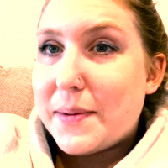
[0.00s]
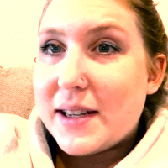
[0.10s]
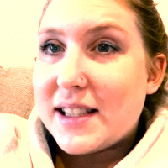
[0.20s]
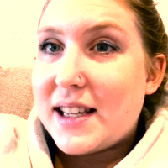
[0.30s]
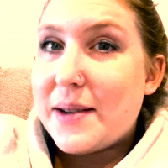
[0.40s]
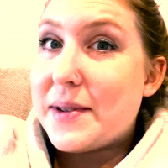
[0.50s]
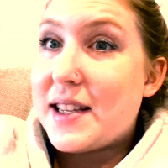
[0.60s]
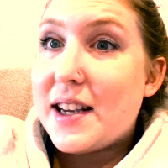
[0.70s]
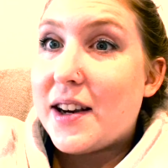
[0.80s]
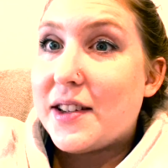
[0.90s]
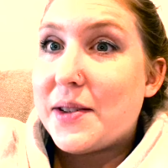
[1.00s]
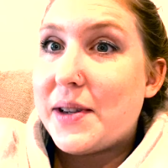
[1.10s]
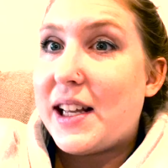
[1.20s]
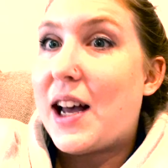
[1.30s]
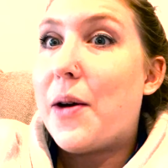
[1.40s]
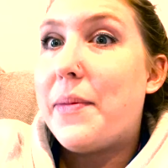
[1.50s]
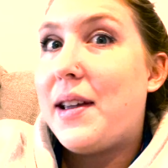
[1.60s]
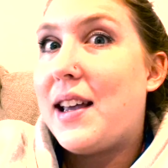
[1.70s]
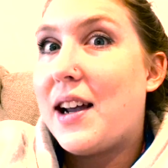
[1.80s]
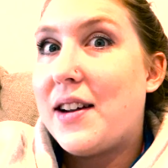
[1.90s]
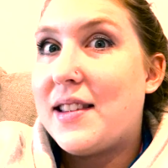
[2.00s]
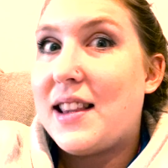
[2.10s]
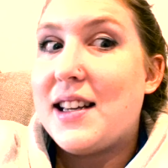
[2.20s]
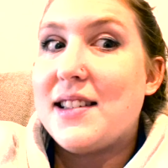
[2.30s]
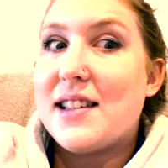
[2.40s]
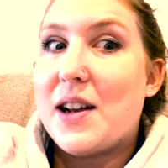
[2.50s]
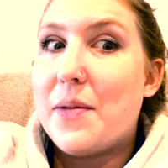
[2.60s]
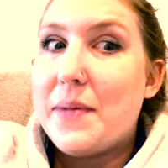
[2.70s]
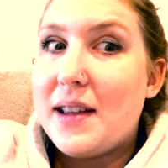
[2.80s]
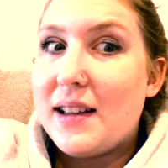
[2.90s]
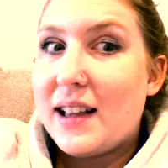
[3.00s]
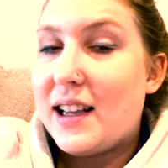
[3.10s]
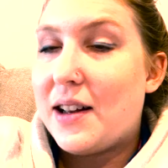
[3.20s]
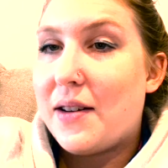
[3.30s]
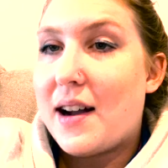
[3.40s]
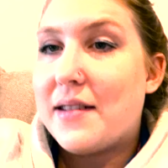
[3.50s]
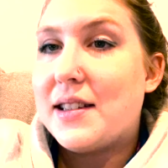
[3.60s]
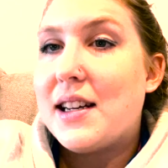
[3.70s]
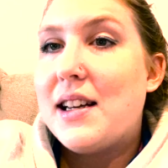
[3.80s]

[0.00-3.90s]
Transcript: because he was here so he could help me carry things and help me like get around.